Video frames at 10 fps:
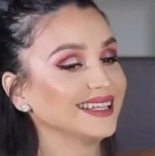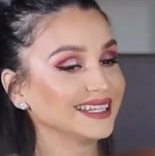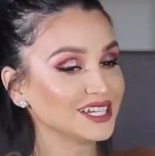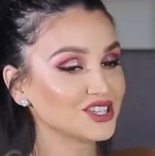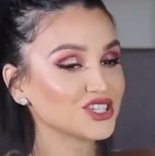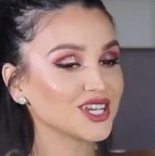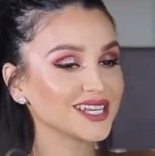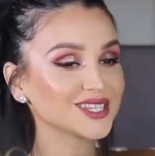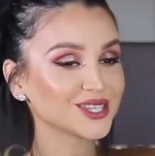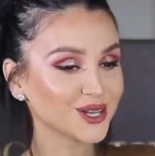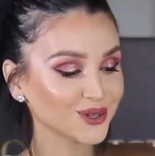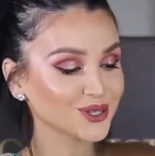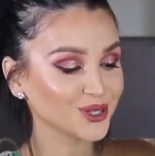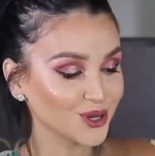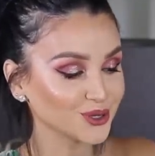legit so,
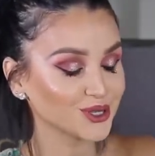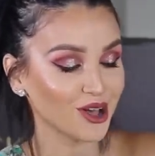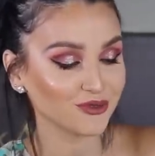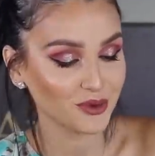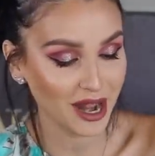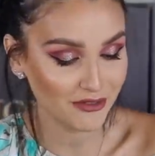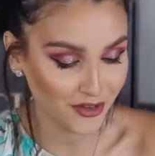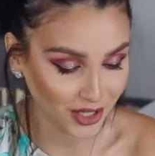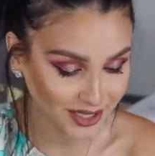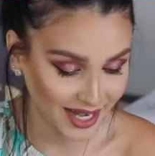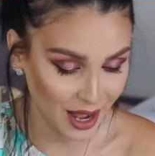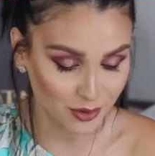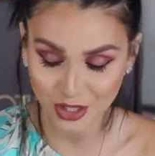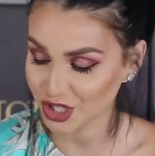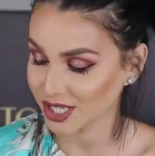so soft. When I felt it,
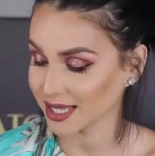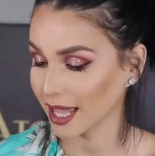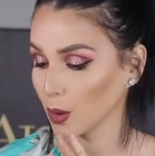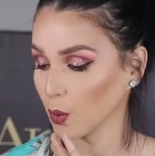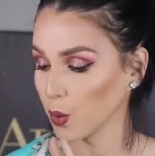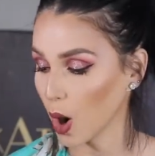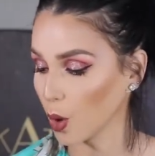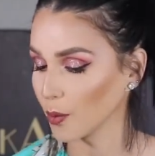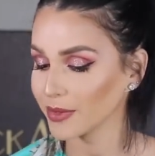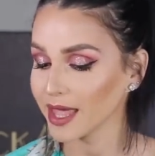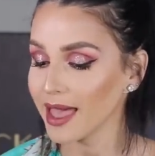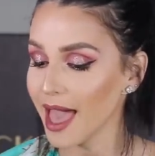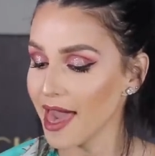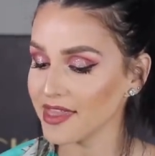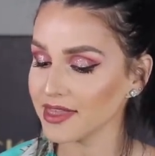I was just like, whoa.
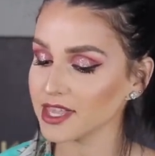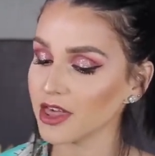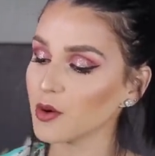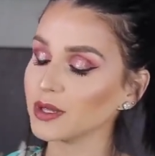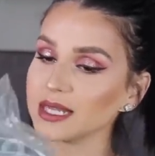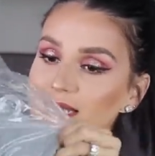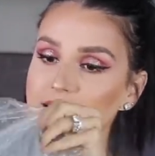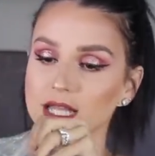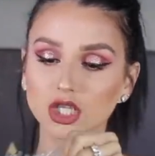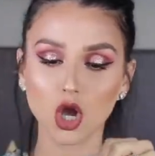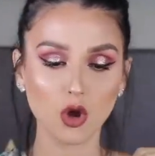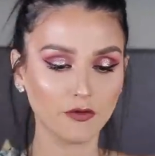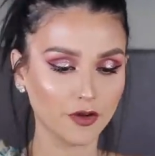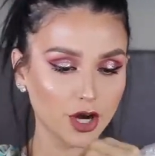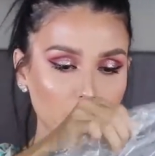And then the other one they sent
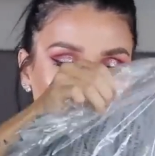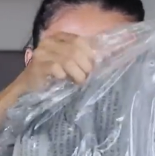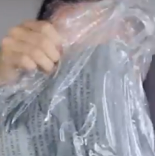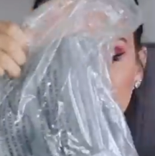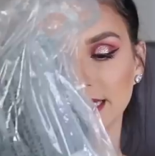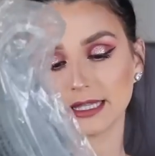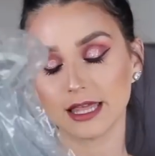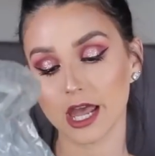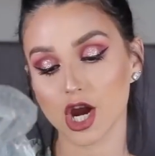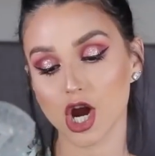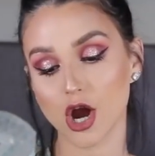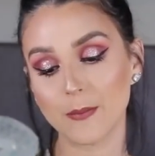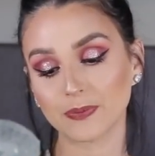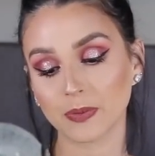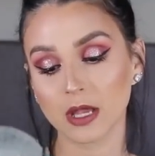over, is
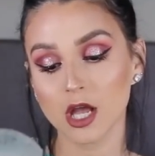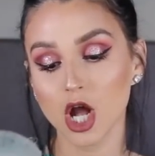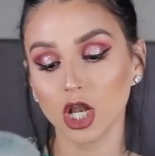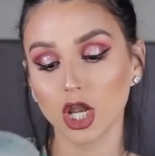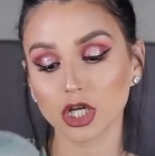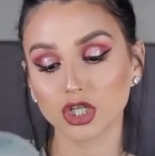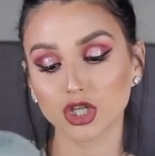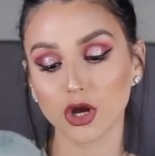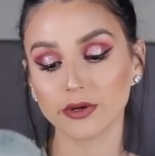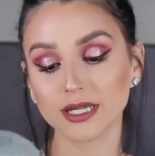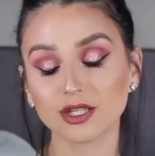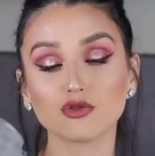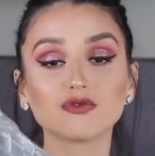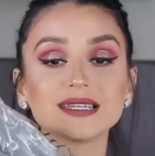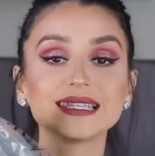their luxurious
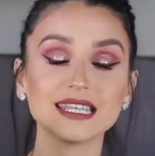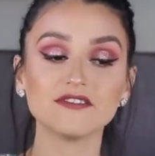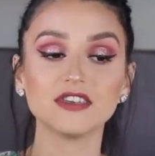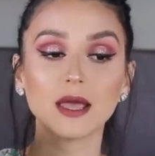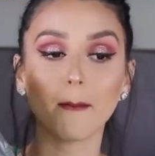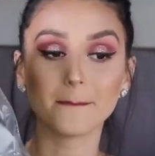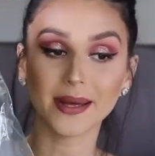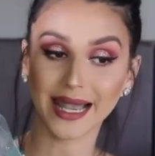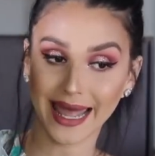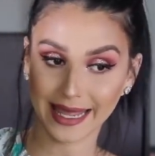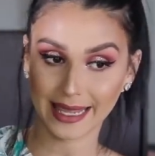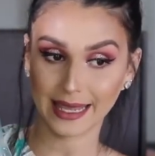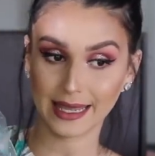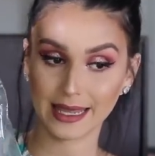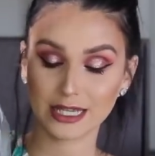receiving
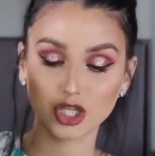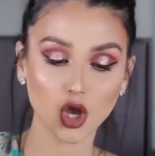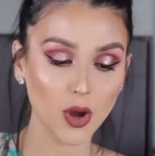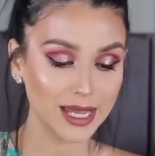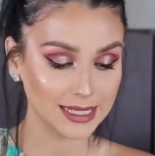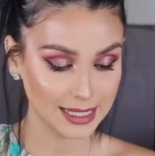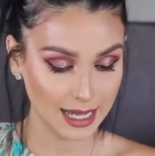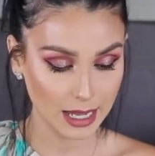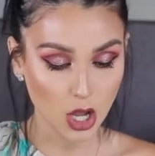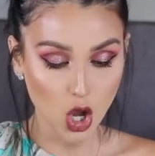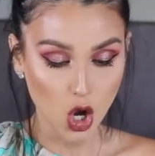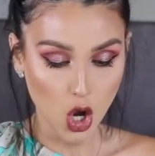blanket. So it's a